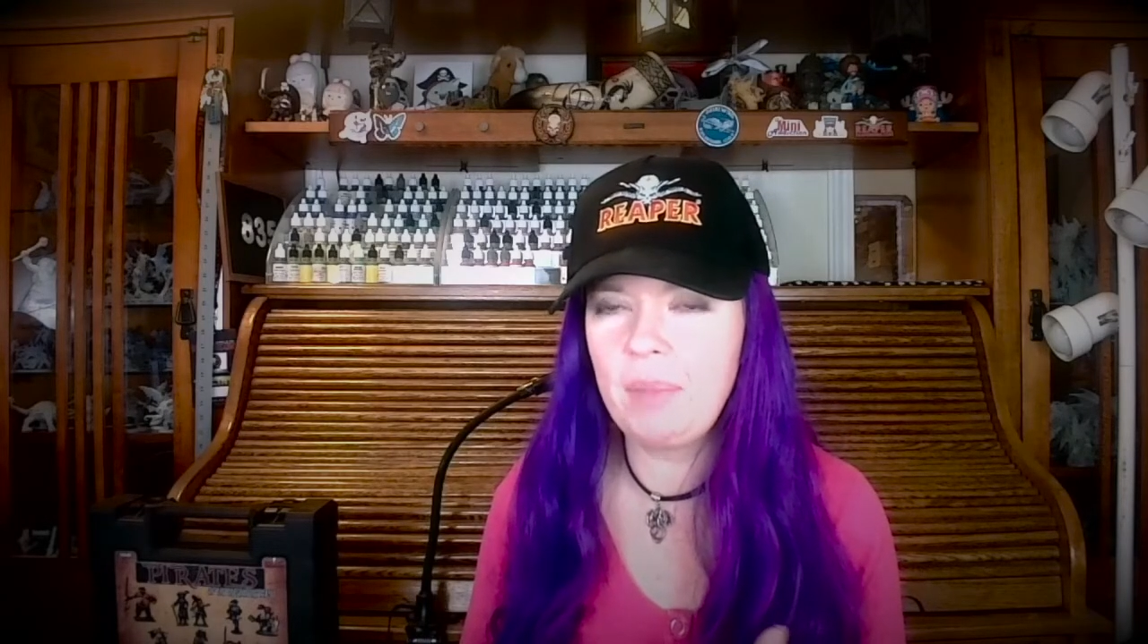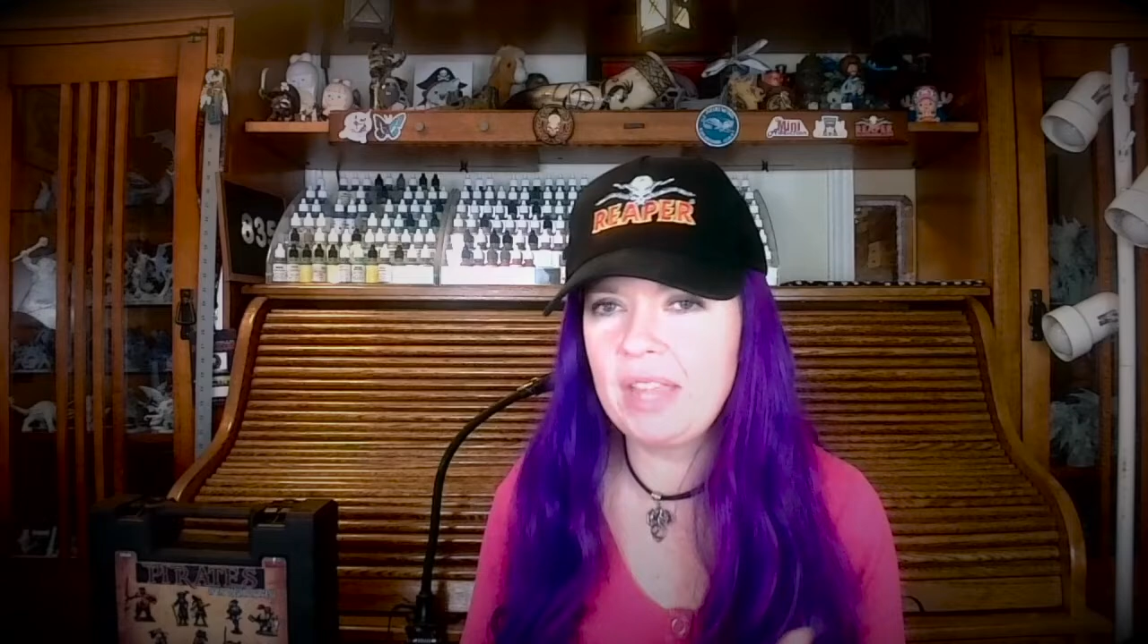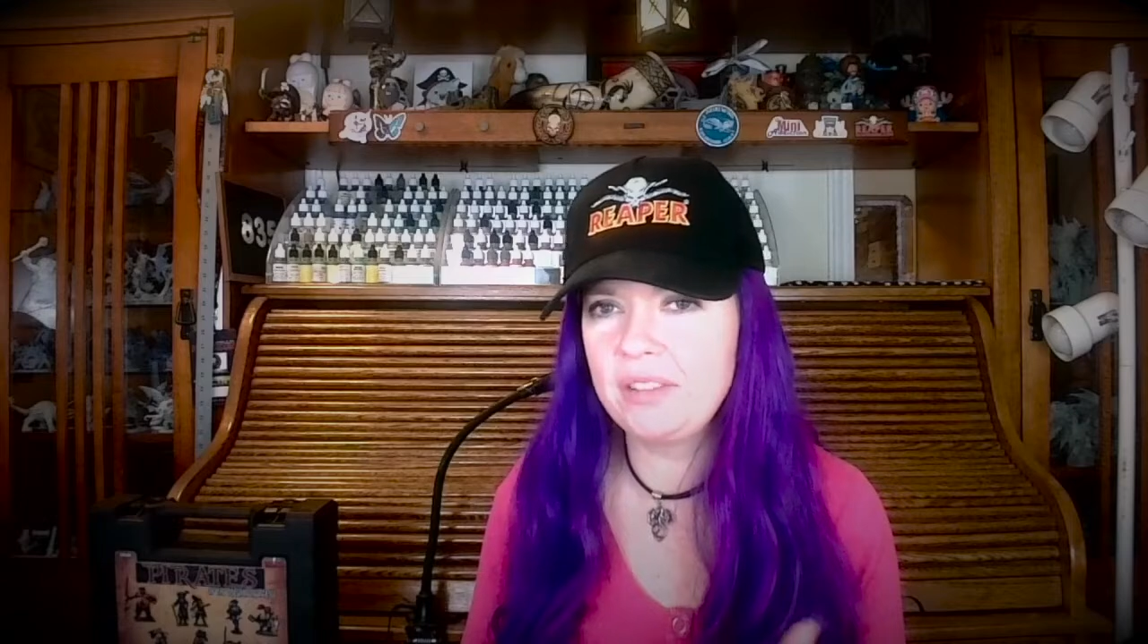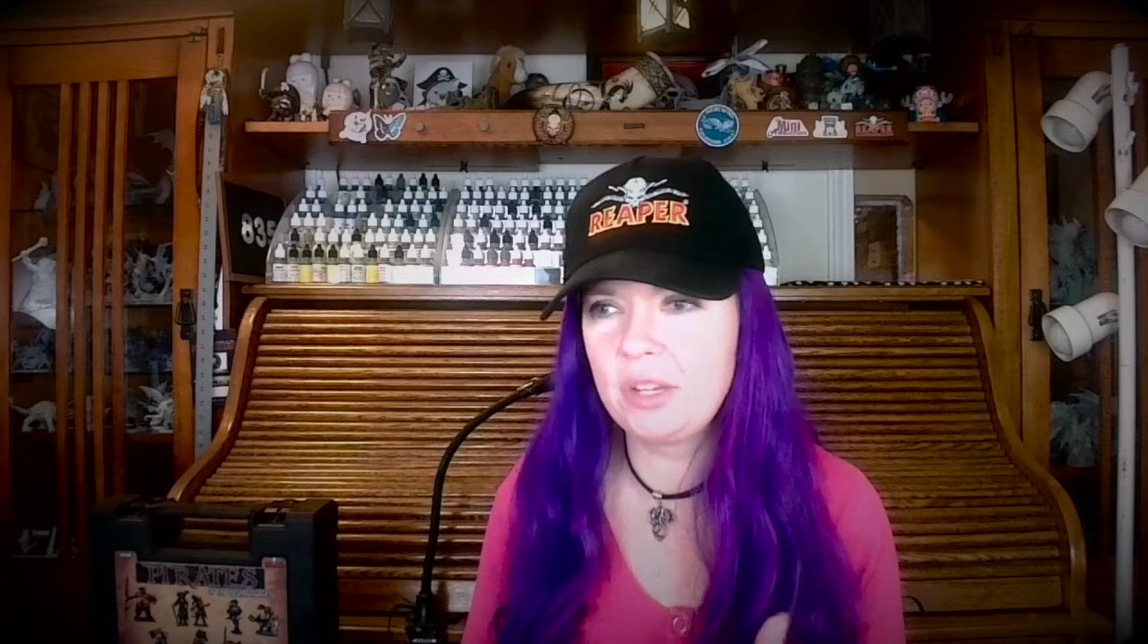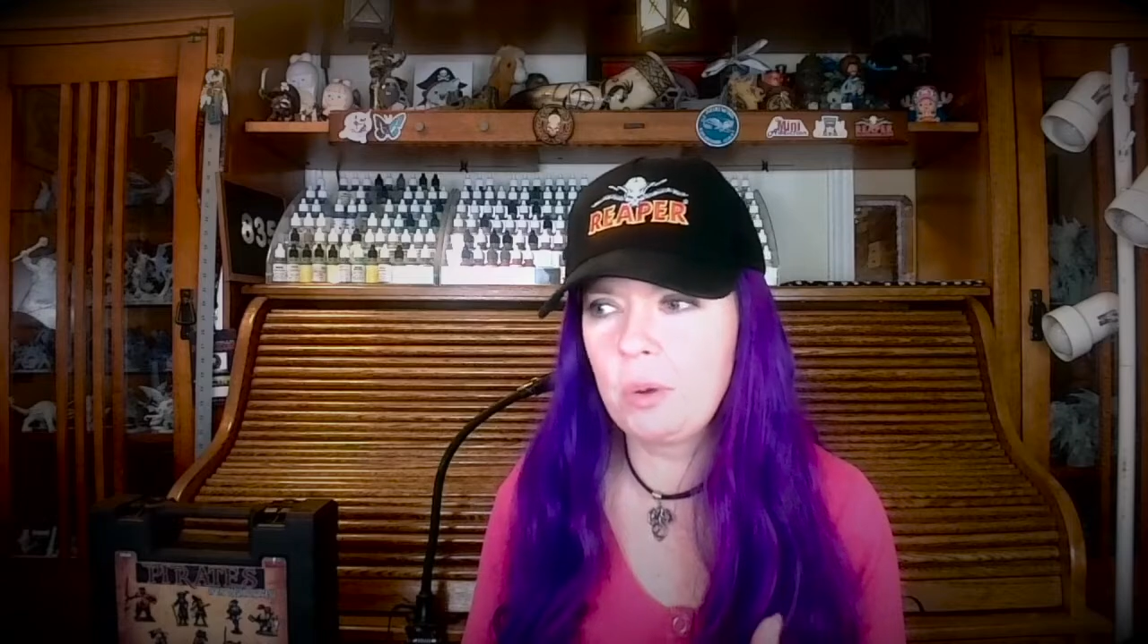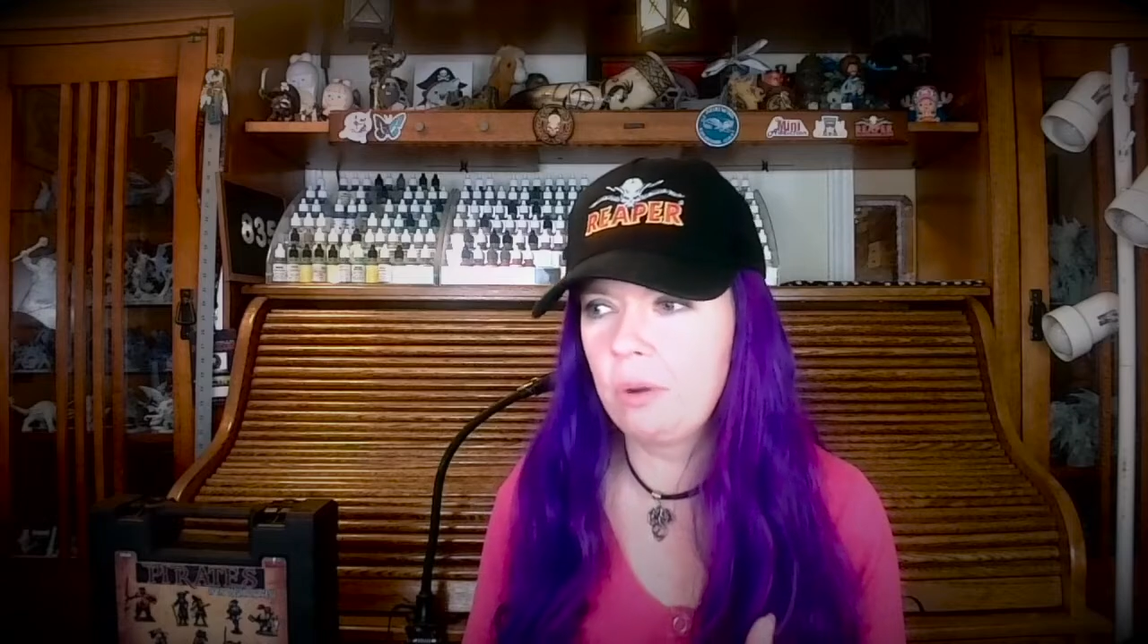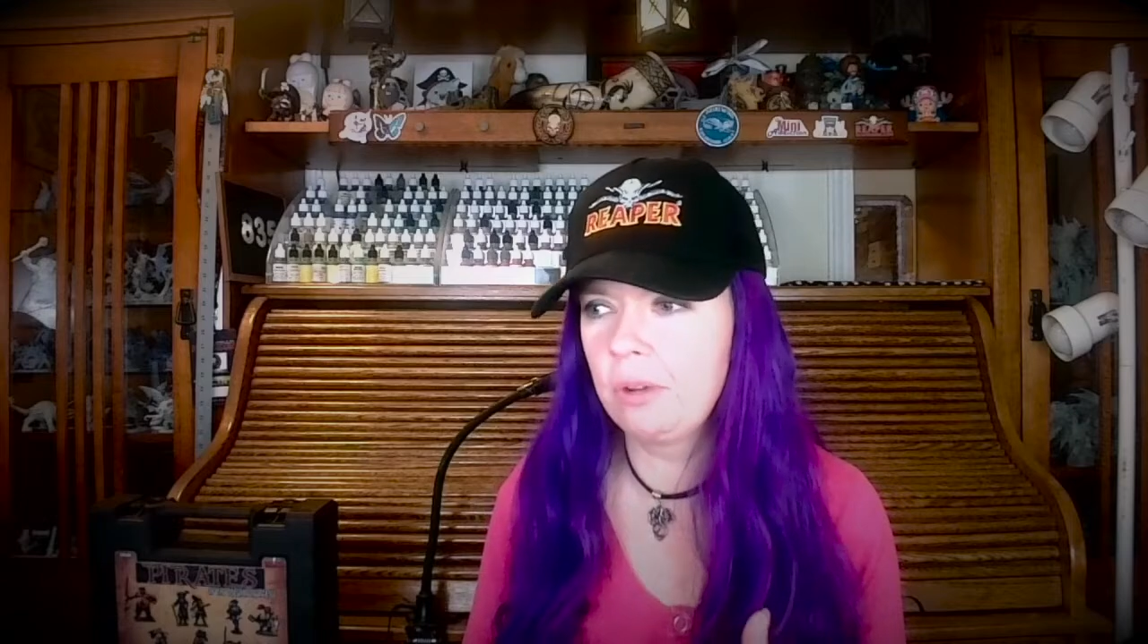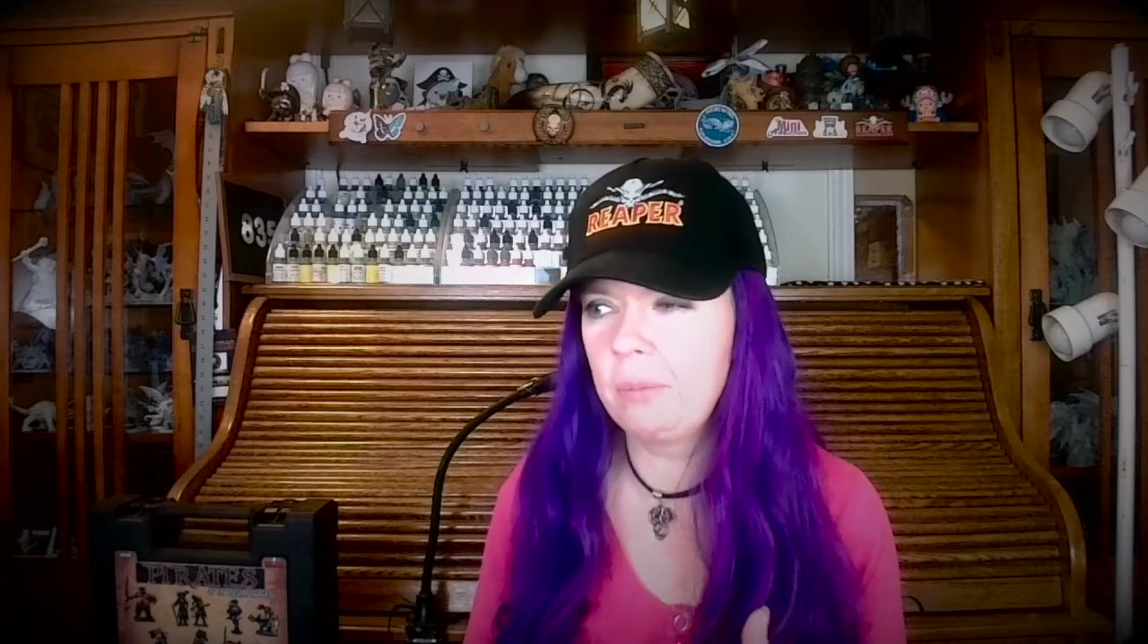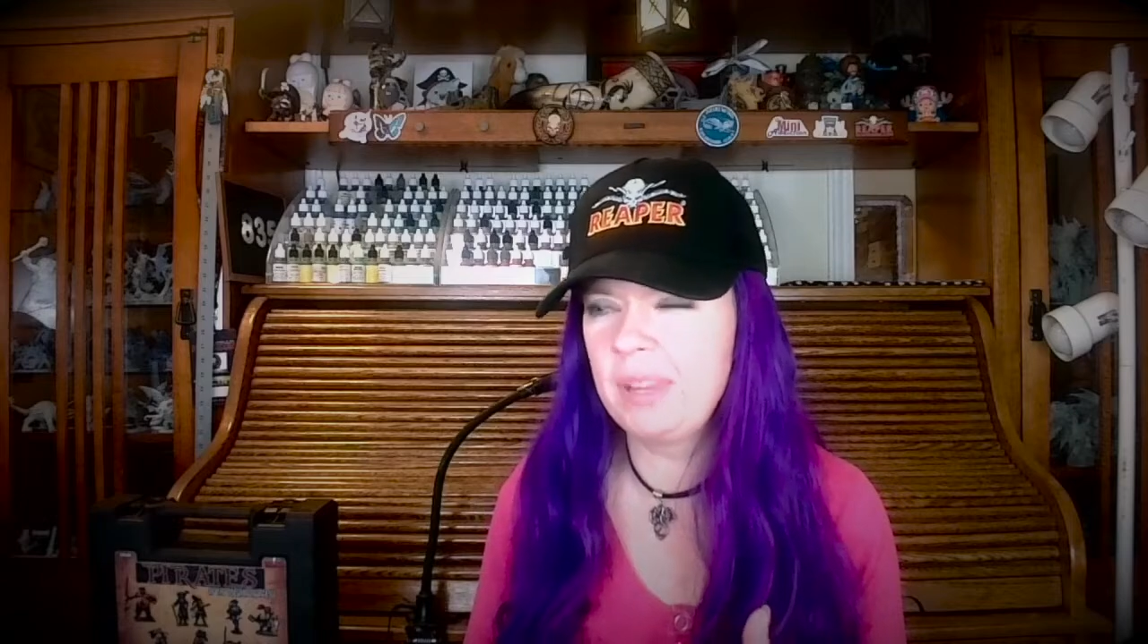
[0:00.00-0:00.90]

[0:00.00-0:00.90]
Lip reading: painting quota